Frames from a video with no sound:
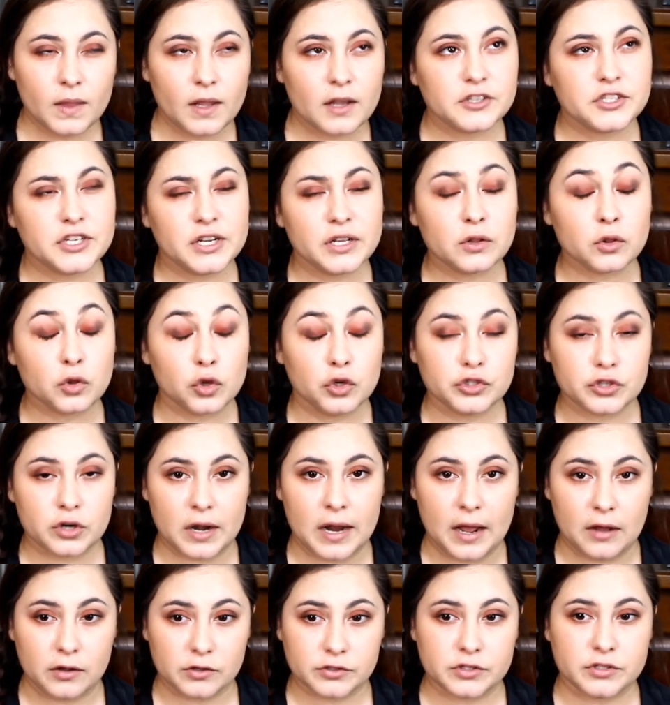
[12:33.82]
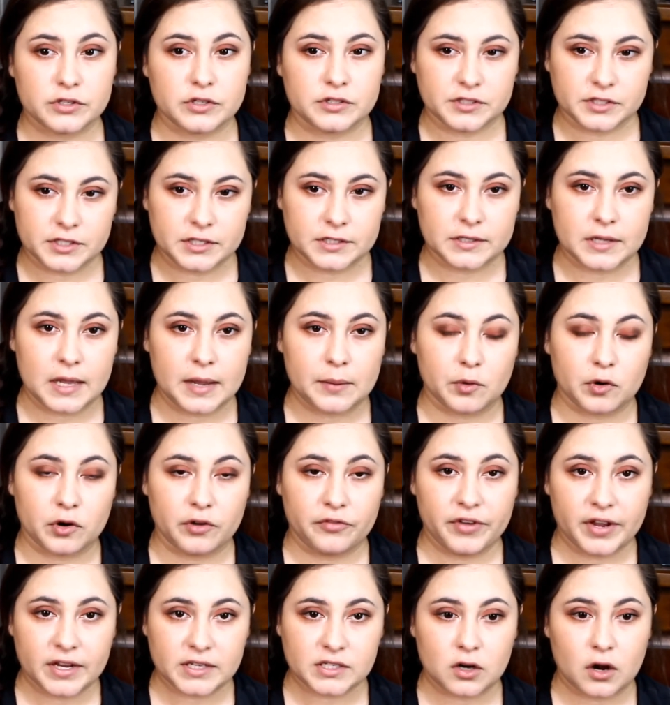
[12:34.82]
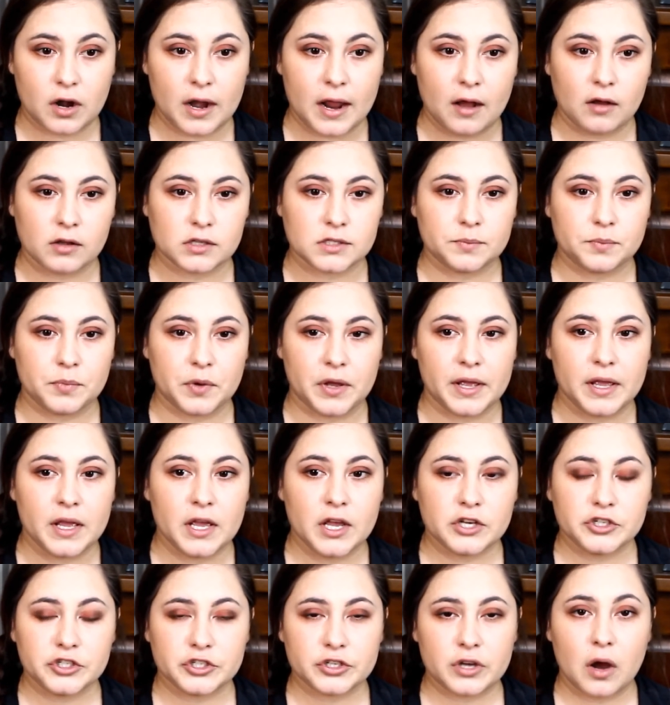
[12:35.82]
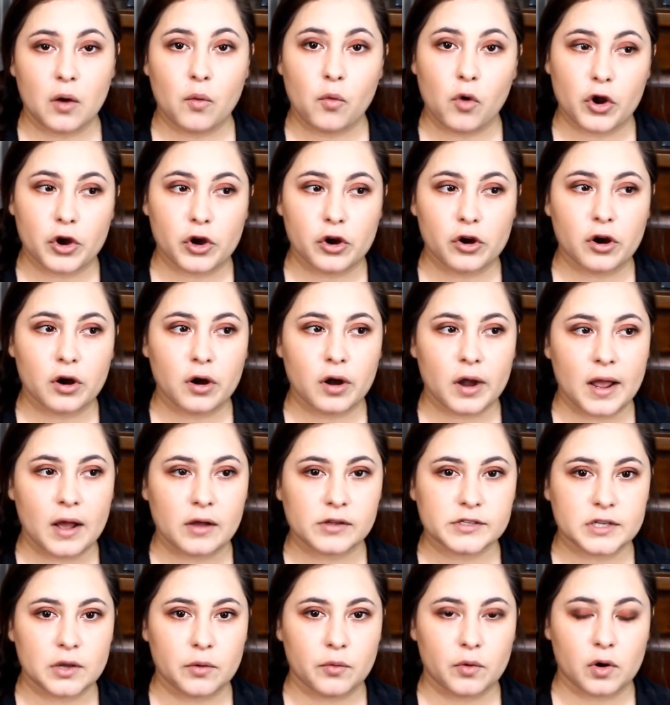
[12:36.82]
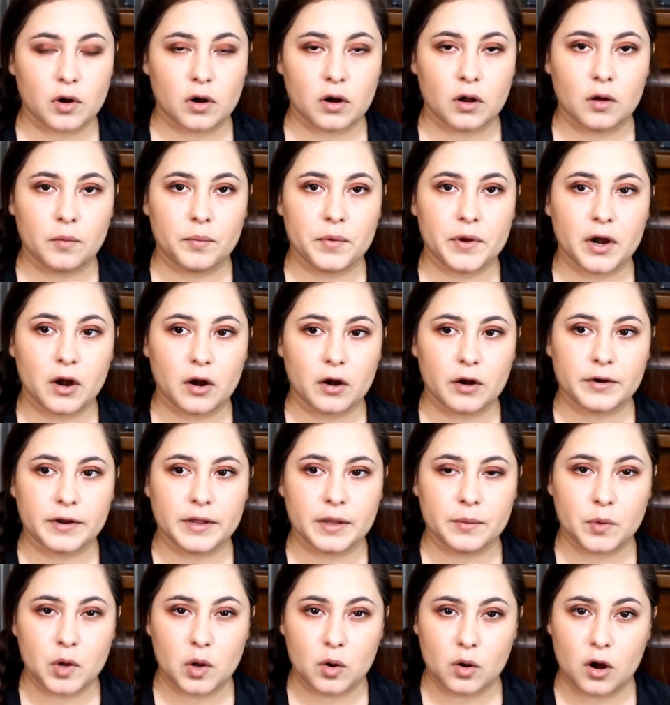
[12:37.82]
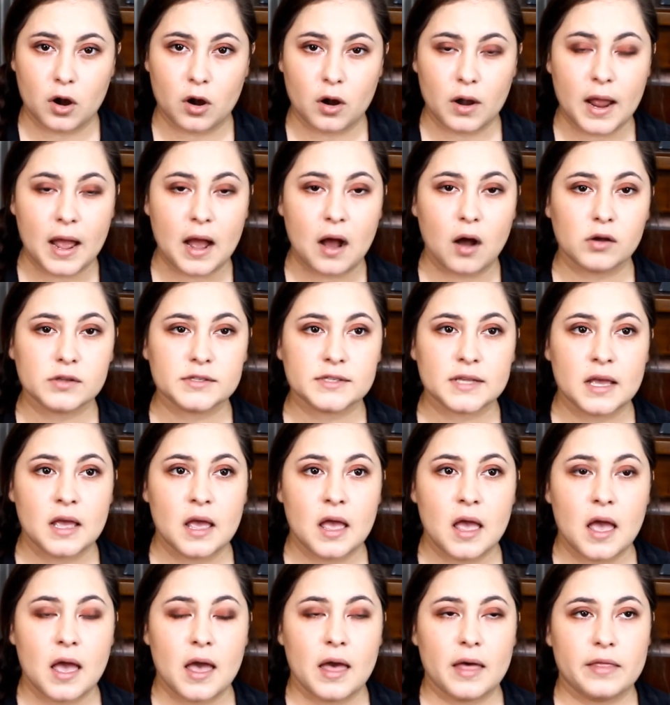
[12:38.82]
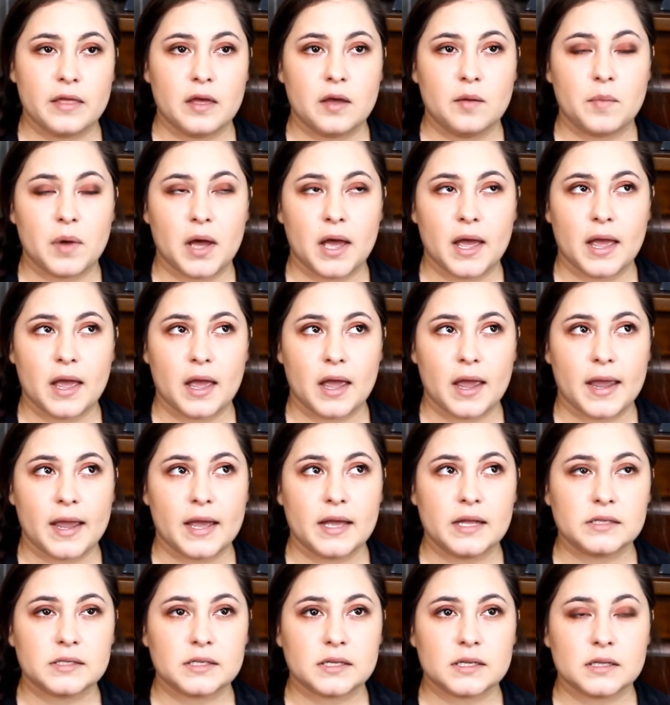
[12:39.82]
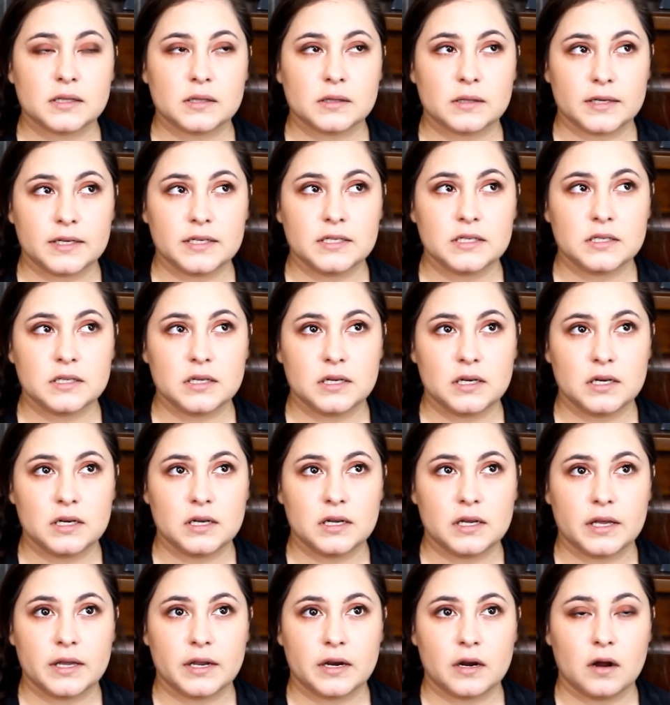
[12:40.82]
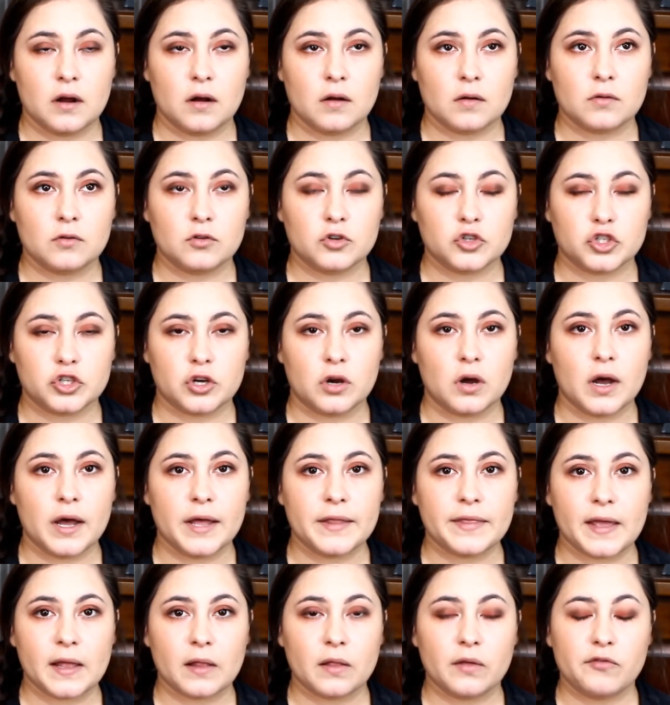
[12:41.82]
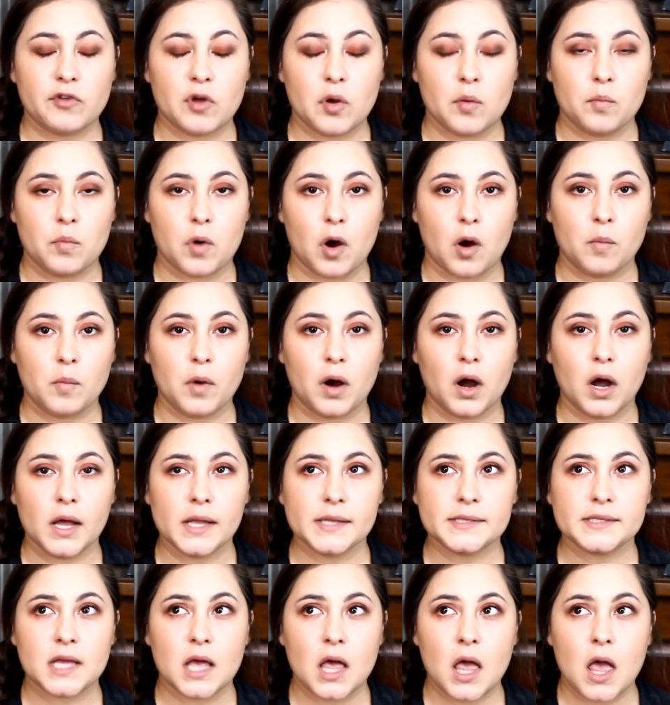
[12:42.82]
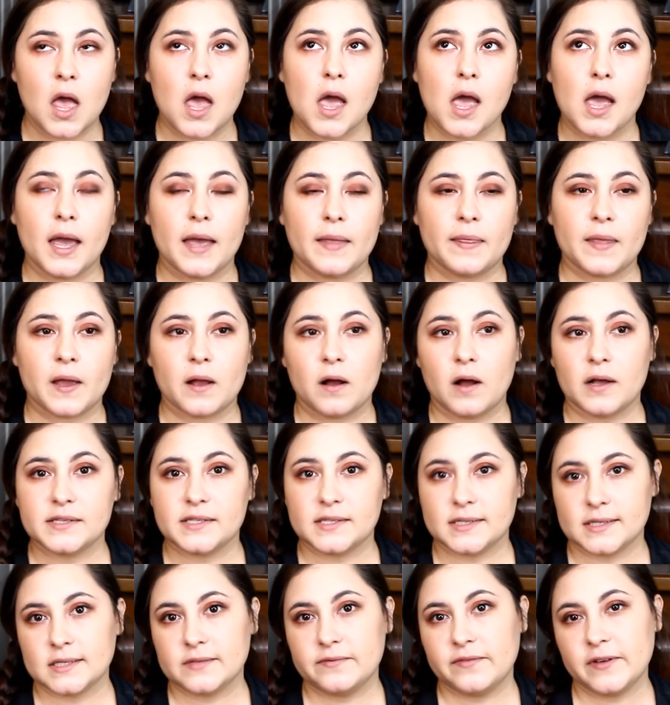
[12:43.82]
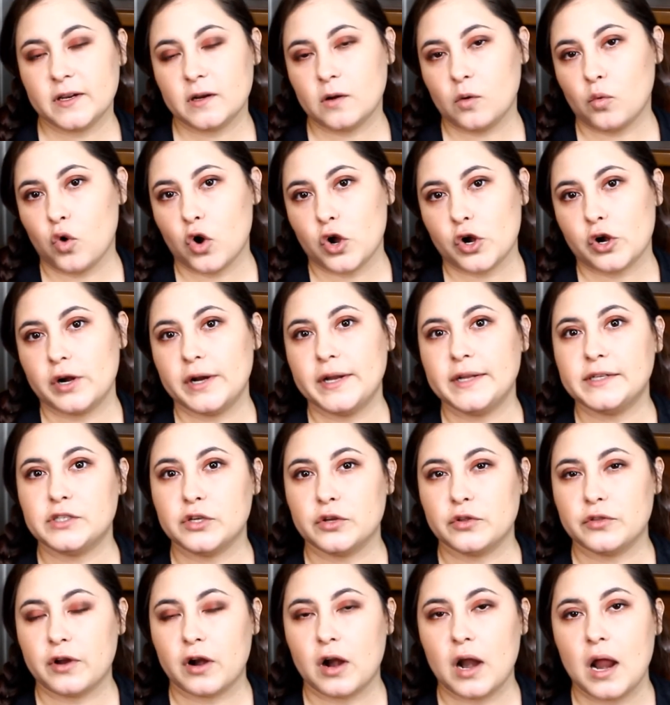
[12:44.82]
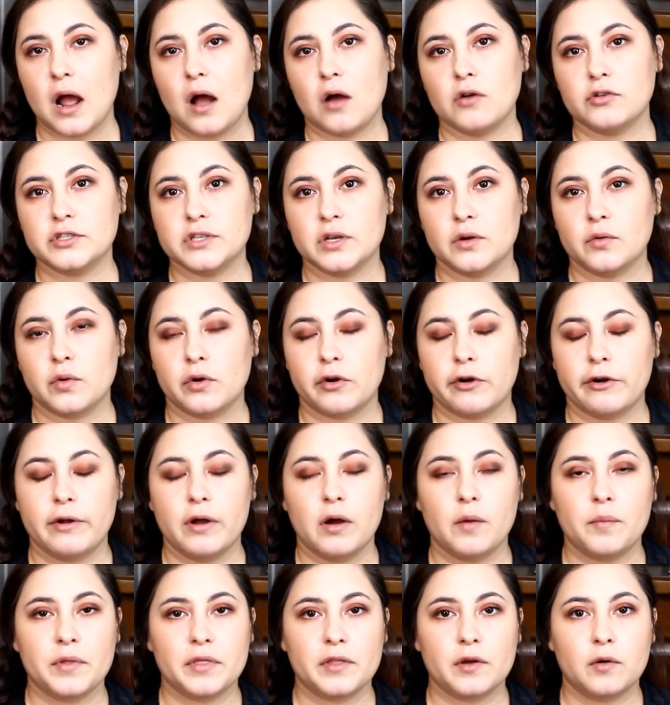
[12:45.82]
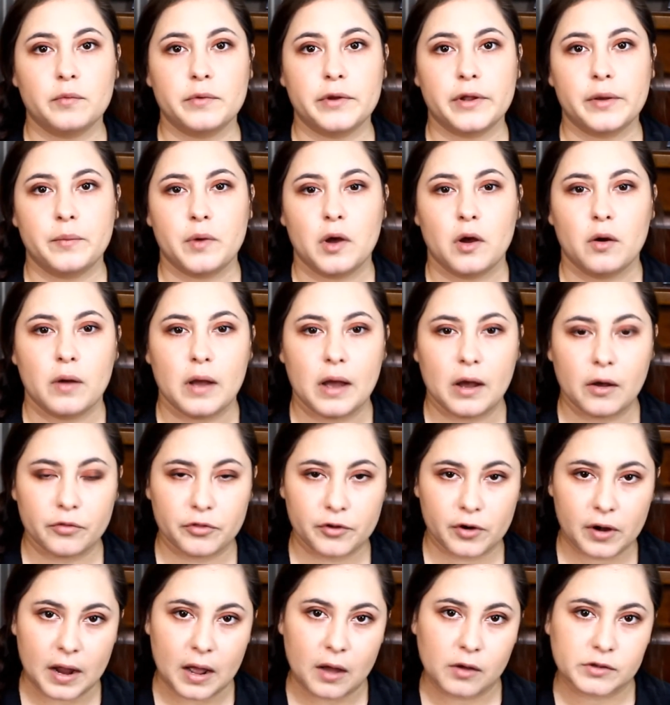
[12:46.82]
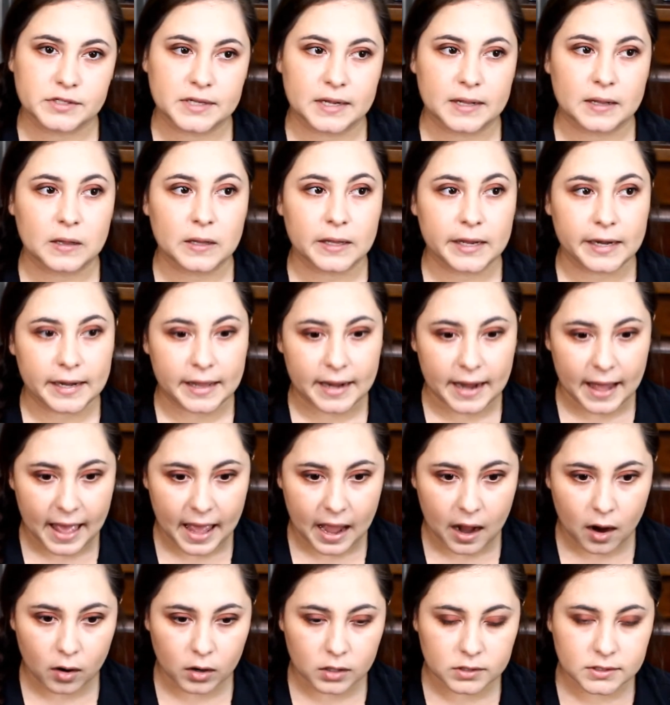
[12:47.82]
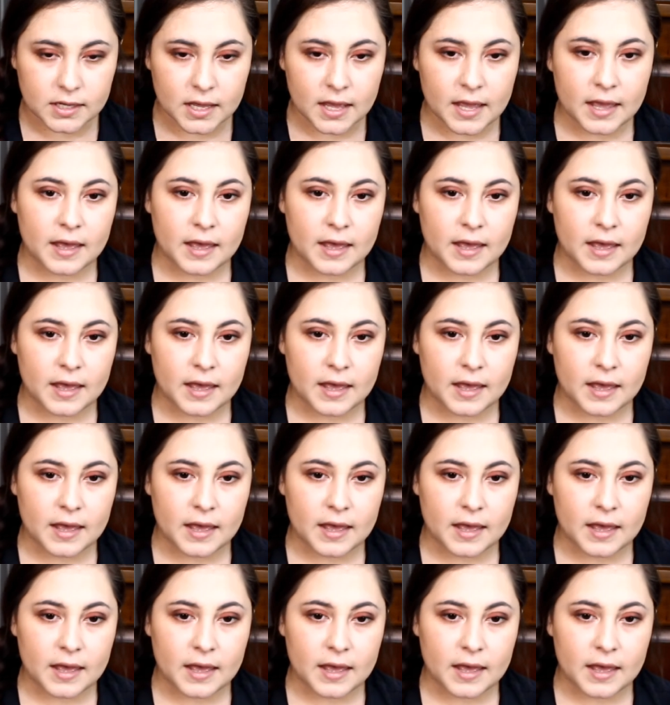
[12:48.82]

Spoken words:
she didn't lose her house, she's able to fix her house, but she got water in her house, so we were helping her demo her house. And then my aunt Lisa and Uncle John, they live in Beaumont, and they got 6 feet of water into their house, so we were helping them demo out their house and clean it out.